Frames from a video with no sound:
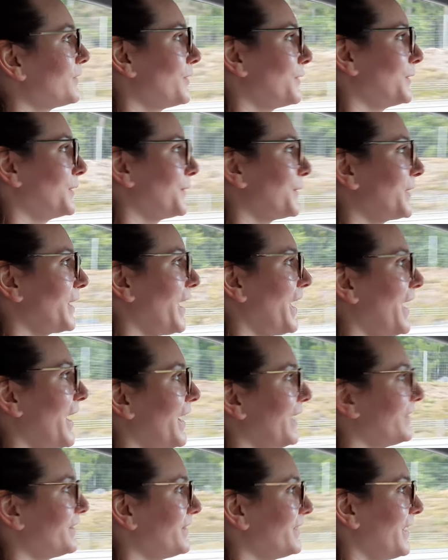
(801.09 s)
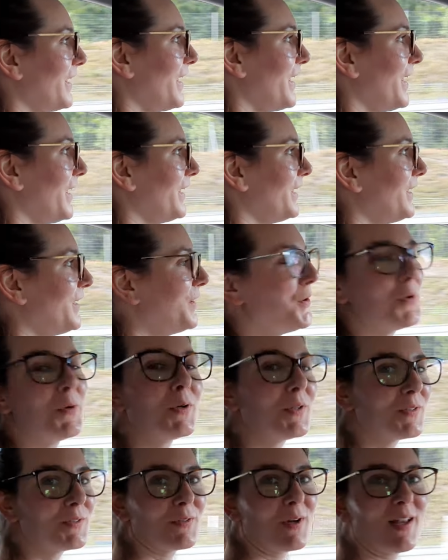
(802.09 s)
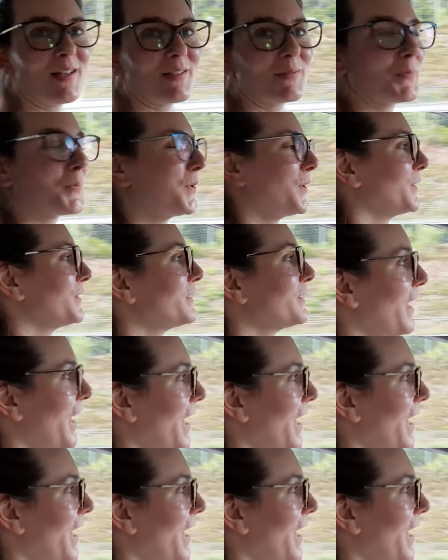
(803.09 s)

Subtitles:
to look at a horse transport.